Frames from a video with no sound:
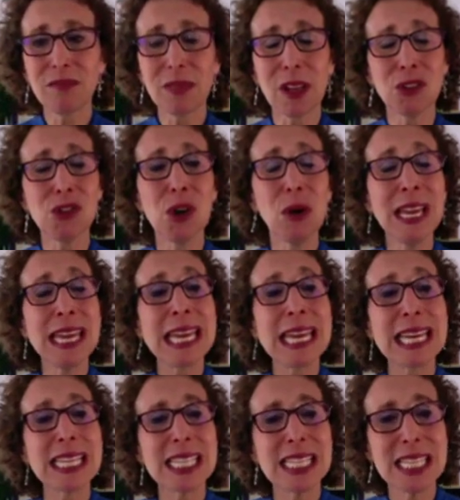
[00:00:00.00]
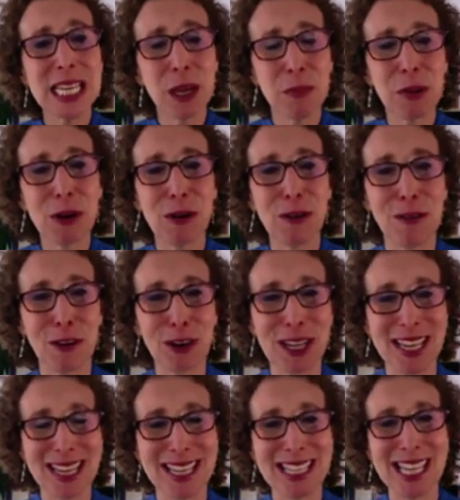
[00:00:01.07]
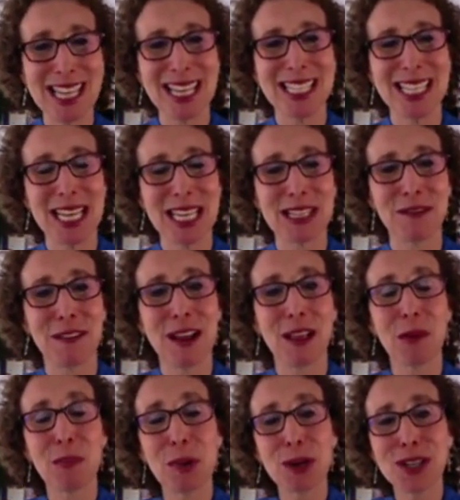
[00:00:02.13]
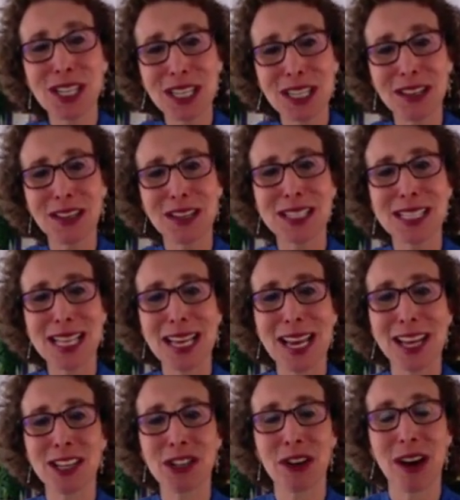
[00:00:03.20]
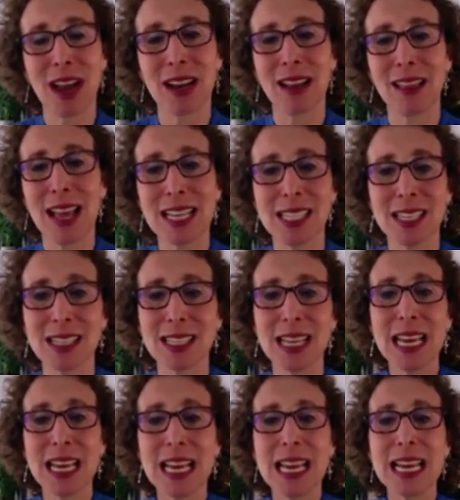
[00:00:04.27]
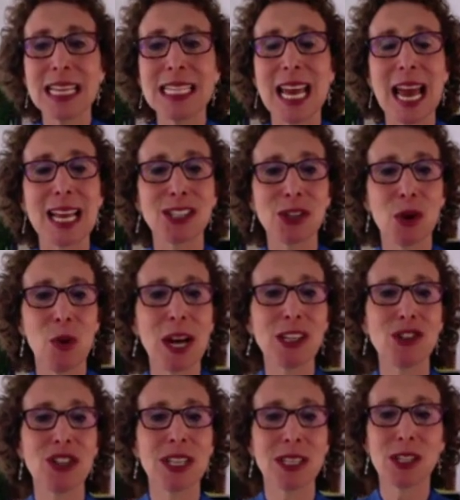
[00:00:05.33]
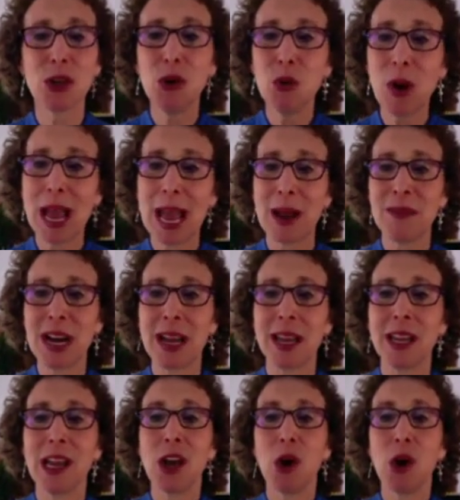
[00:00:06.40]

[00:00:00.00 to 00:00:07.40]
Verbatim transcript: So it's typical for kids as they develop, particularly as they enter adolescence, to ask questions Who am I?